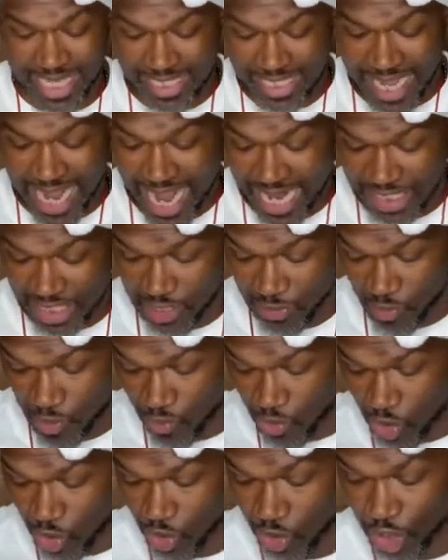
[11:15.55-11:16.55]
actually what we're
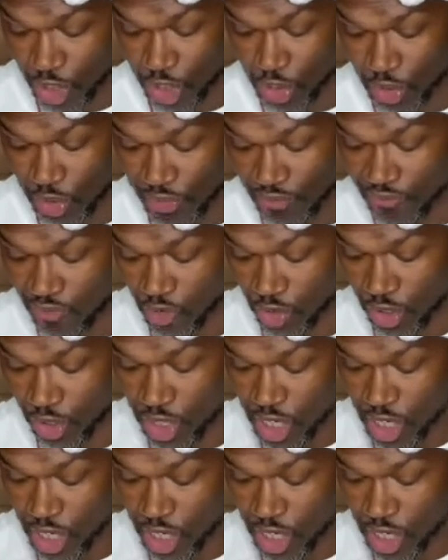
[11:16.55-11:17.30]
going to use it for,